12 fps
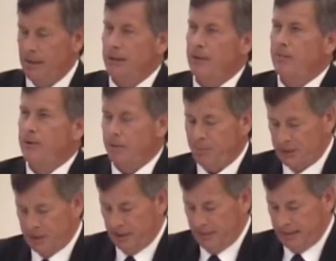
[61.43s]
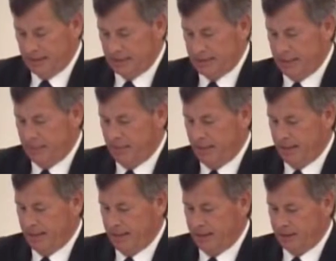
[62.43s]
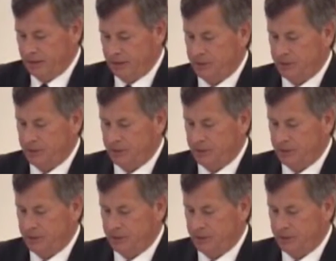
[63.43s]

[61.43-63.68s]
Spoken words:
The purpose of this state mandate is to